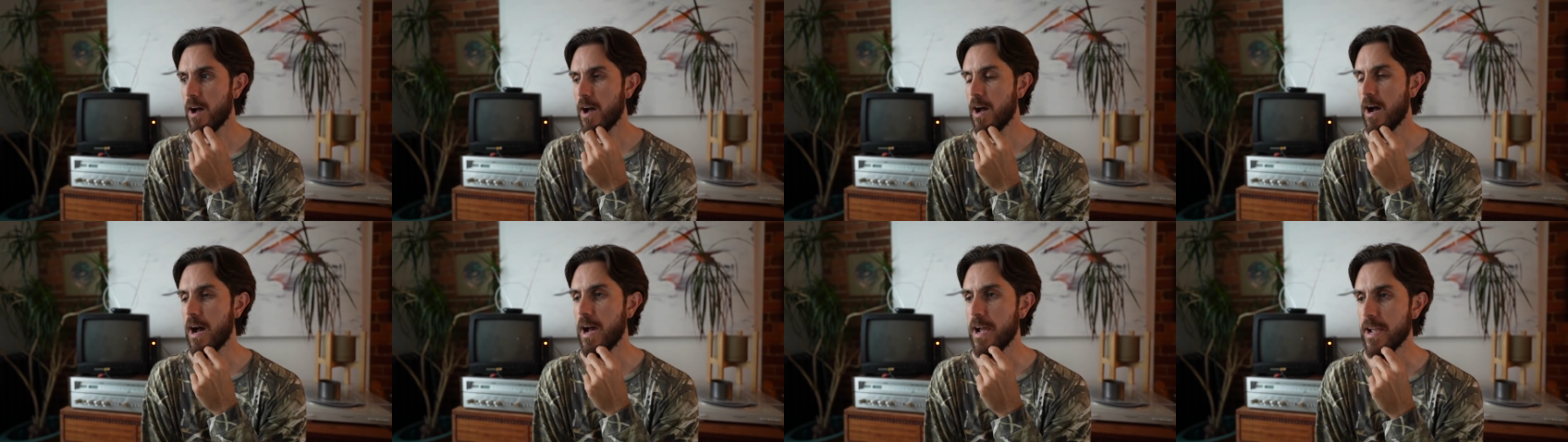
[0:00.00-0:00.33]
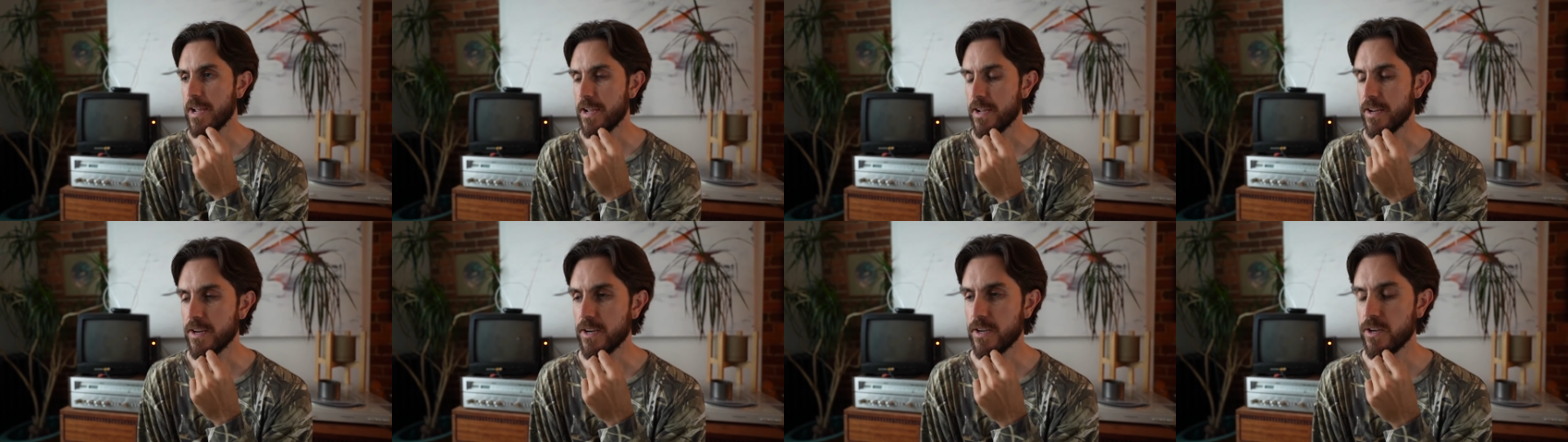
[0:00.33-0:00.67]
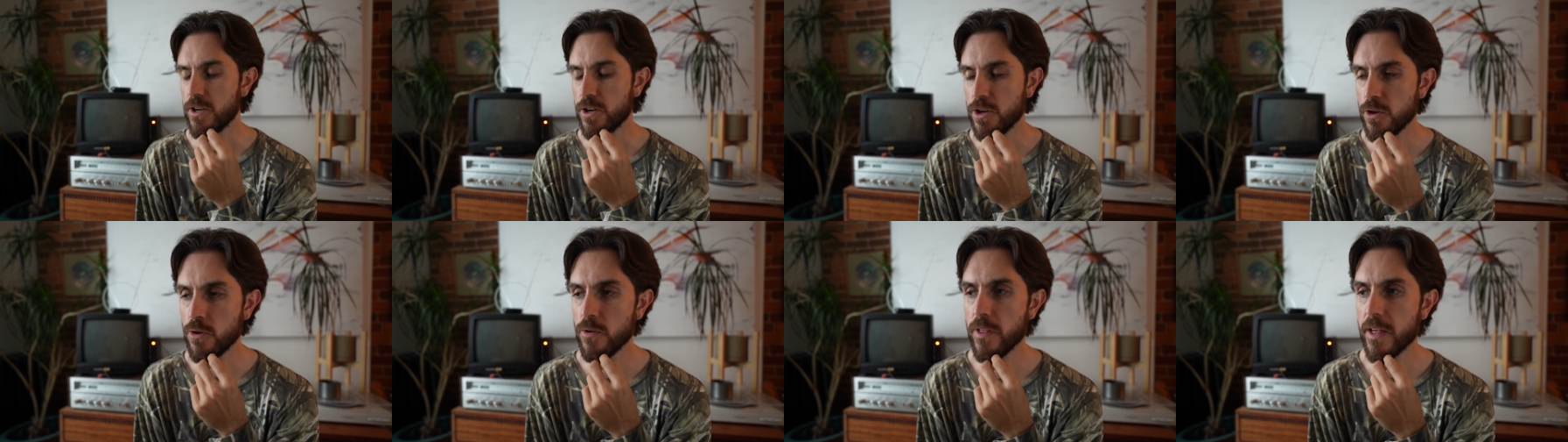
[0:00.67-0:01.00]
I
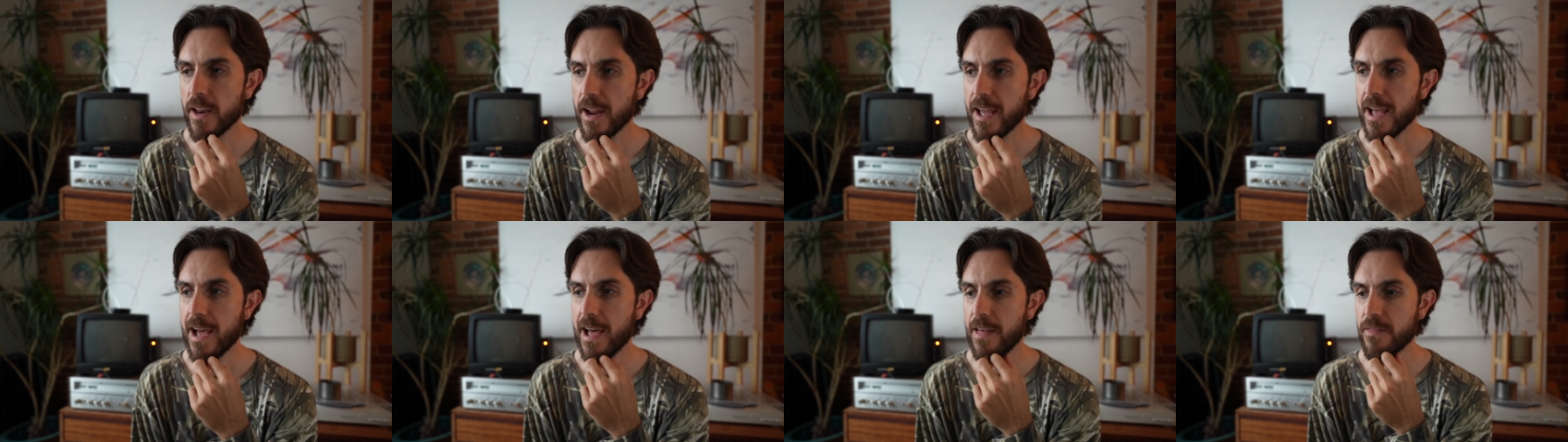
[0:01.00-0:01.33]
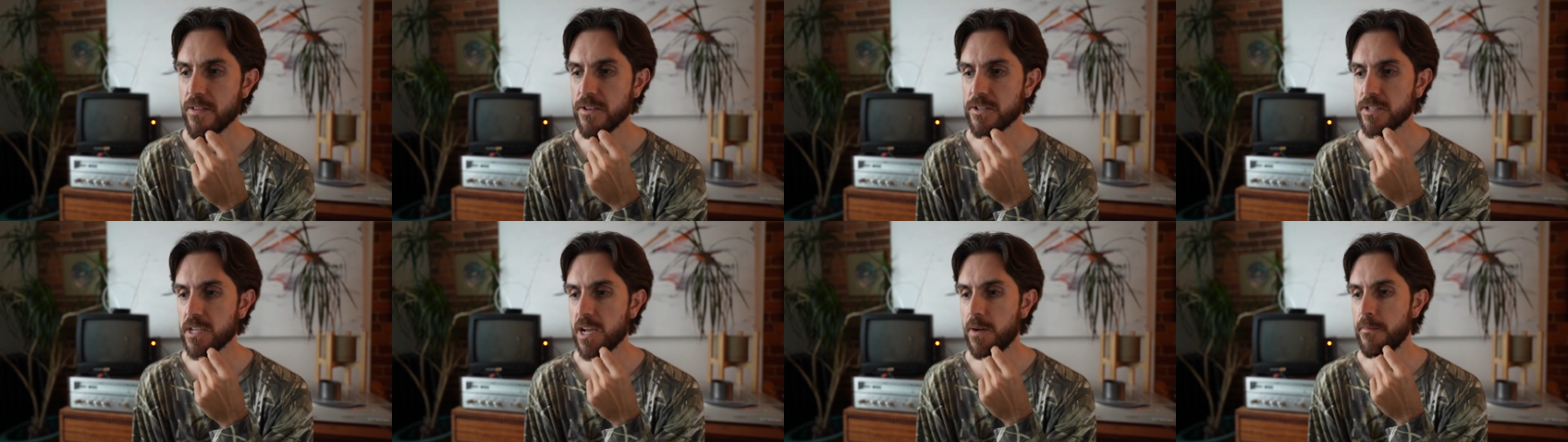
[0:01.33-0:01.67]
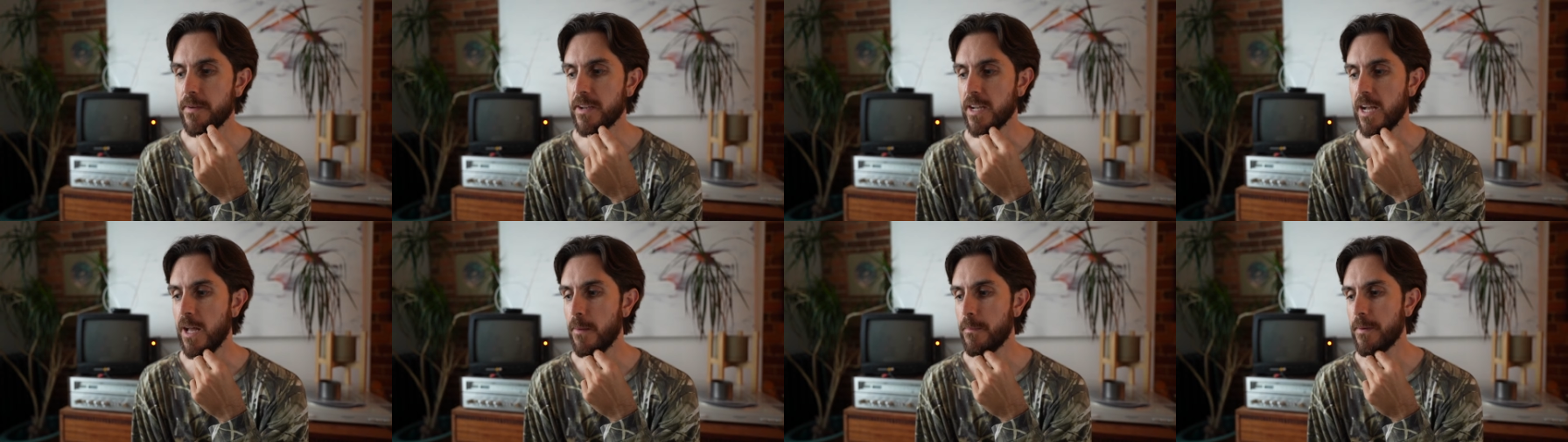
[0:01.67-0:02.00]
knew that I had this
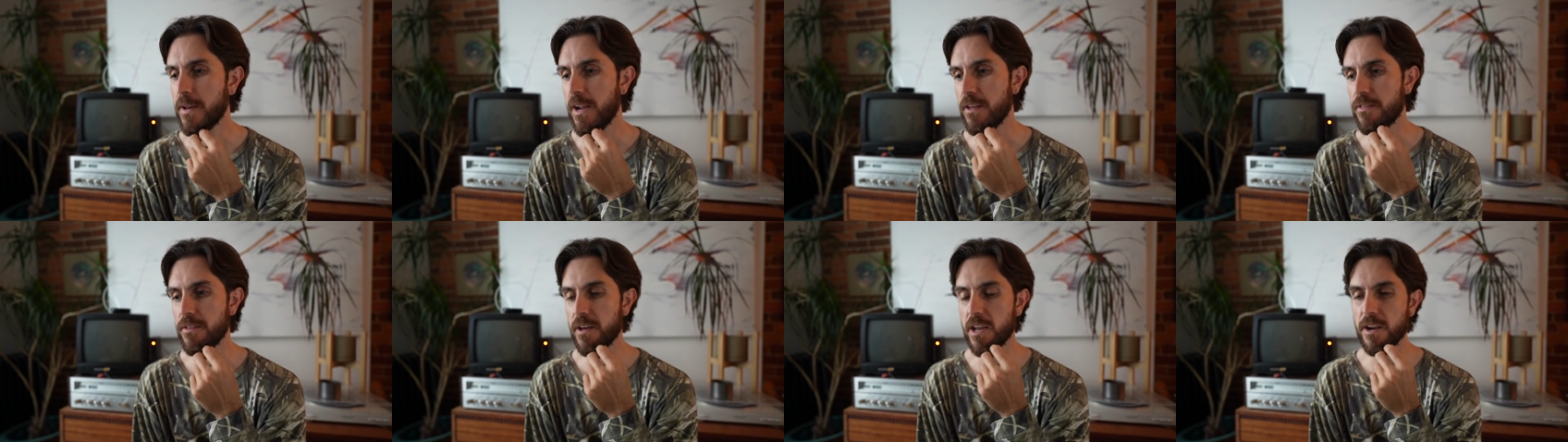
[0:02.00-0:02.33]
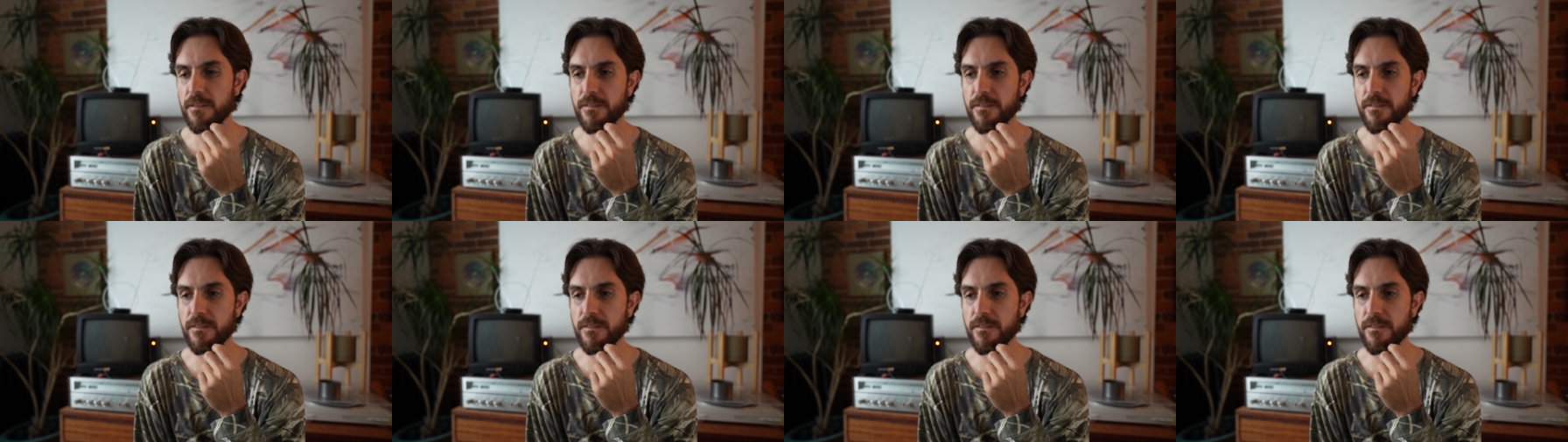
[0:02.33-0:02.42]
coming up and I thought